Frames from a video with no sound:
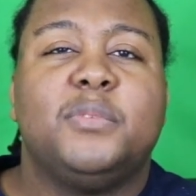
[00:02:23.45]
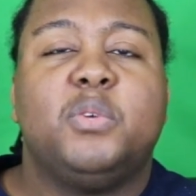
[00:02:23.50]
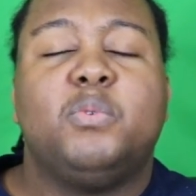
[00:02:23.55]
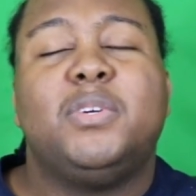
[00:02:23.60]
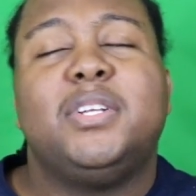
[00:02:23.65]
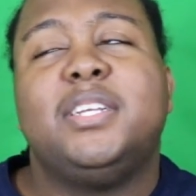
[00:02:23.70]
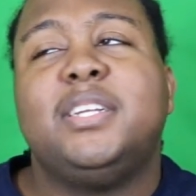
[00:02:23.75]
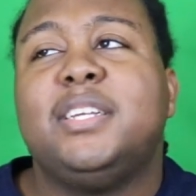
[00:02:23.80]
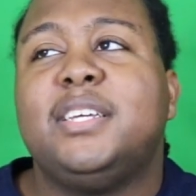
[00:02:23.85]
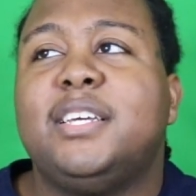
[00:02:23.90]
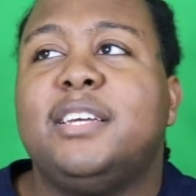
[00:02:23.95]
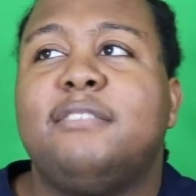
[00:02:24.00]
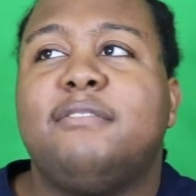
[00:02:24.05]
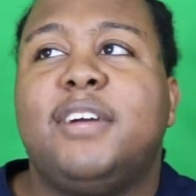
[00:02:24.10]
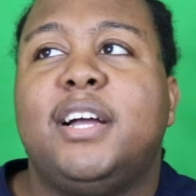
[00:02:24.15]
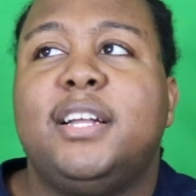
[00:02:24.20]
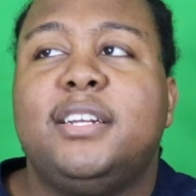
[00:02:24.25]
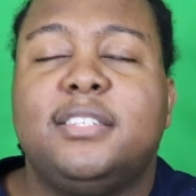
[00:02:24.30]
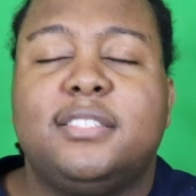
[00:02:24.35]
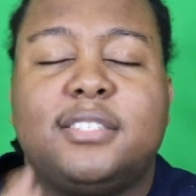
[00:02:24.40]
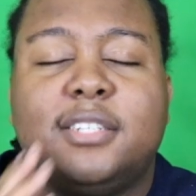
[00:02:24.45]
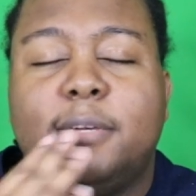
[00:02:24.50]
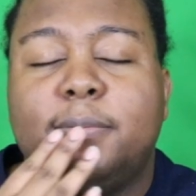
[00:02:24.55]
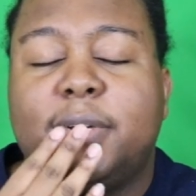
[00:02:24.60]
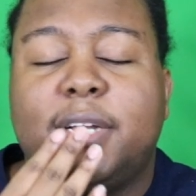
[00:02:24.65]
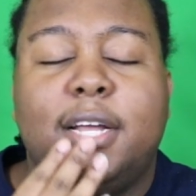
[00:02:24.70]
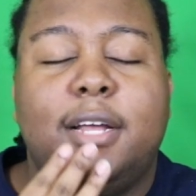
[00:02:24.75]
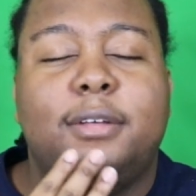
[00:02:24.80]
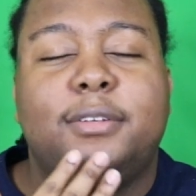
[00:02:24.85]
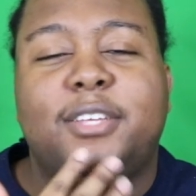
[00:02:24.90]
Well, then again, Ronda
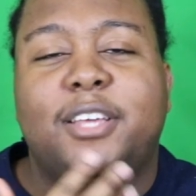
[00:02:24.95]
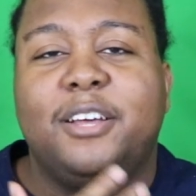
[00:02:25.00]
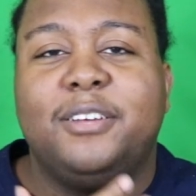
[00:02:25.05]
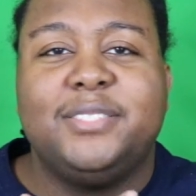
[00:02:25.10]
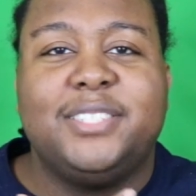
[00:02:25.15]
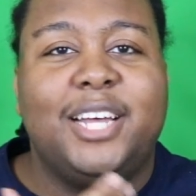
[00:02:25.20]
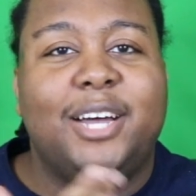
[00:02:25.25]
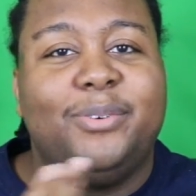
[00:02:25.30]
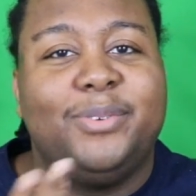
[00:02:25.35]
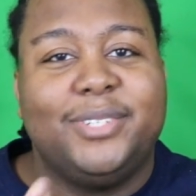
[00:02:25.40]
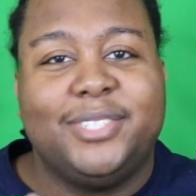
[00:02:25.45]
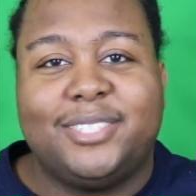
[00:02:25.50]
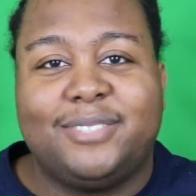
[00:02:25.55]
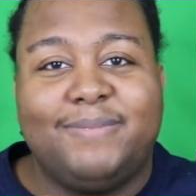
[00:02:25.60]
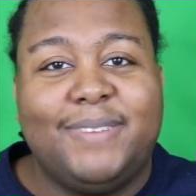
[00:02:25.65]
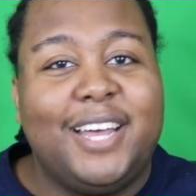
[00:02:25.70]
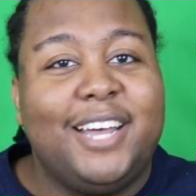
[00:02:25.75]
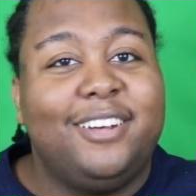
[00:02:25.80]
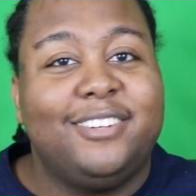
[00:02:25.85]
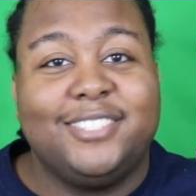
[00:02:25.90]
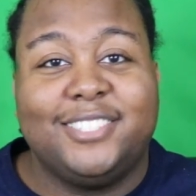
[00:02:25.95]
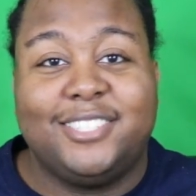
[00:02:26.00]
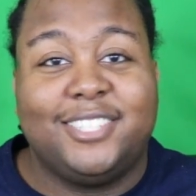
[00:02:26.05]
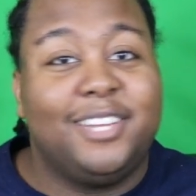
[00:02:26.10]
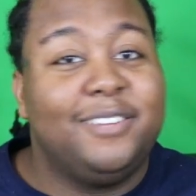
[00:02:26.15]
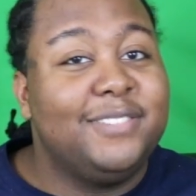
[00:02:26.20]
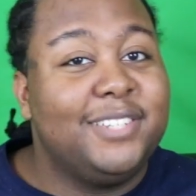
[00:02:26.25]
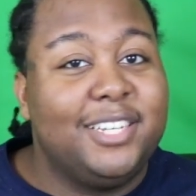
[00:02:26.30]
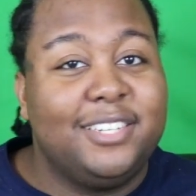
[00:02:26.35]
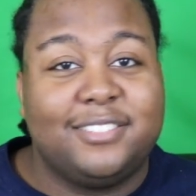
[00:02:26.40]
sometimes comes out with a smile. She
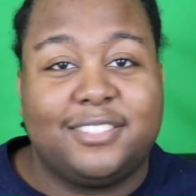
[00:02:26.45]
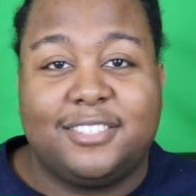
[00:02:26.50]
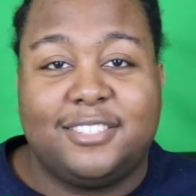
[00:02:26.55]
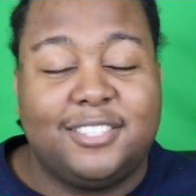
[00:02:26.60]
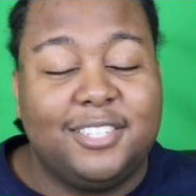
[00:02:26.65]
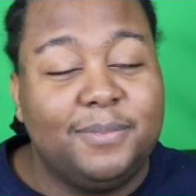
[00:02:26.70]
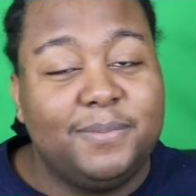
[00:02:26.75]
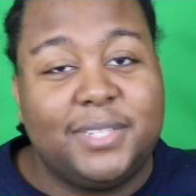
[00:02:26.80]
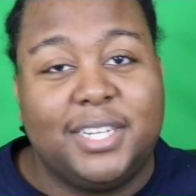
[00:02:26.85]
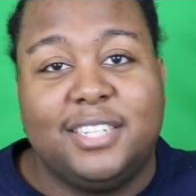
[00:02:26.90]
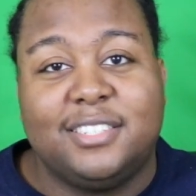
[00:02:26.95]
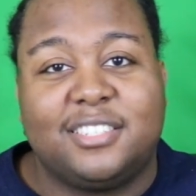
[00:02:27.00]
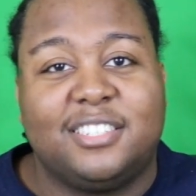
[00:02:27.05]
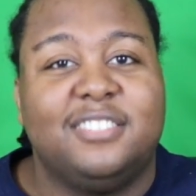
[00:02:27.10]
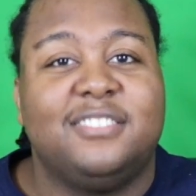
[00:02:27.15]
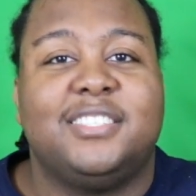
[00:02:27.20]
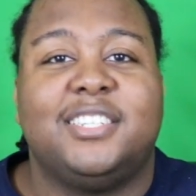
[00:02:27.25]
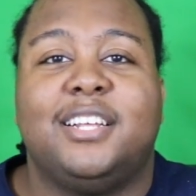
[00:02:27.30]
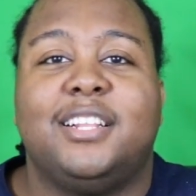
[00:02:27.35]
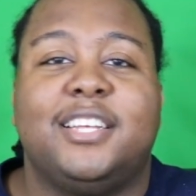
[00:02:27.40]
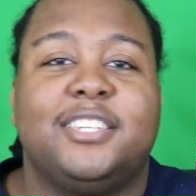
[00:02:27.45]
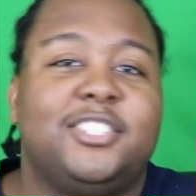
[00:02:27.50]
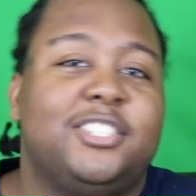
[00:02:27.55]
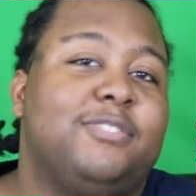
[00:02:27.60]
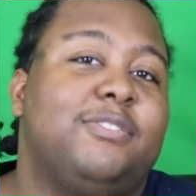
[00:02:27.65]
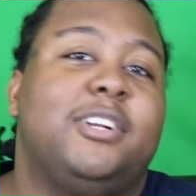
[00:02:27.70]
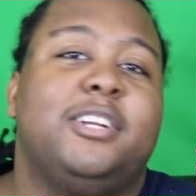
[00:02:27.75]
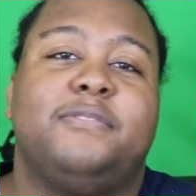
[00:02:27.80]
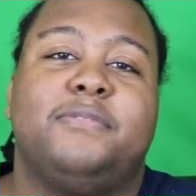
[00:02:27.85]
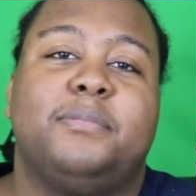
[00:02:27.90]
sometimes comes out like she's
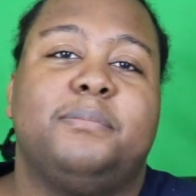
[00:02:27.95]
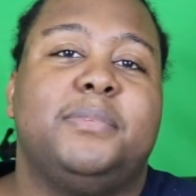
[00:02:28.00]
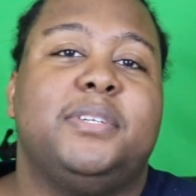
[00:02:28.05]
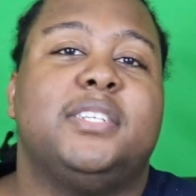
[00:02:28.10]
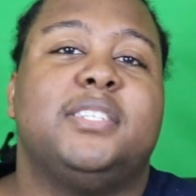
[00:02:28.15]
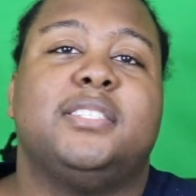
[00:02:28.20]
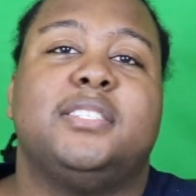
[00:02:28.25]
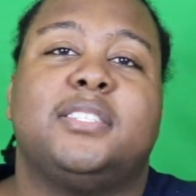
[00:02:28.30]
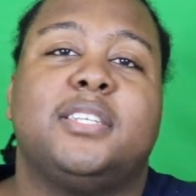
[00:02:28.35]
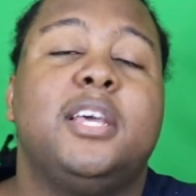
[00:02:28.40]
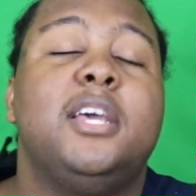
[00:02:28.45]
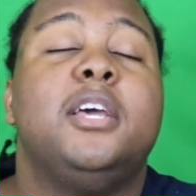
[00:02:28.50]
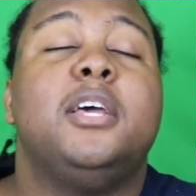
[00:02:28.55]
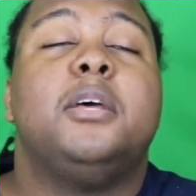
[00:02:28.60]
ready for business.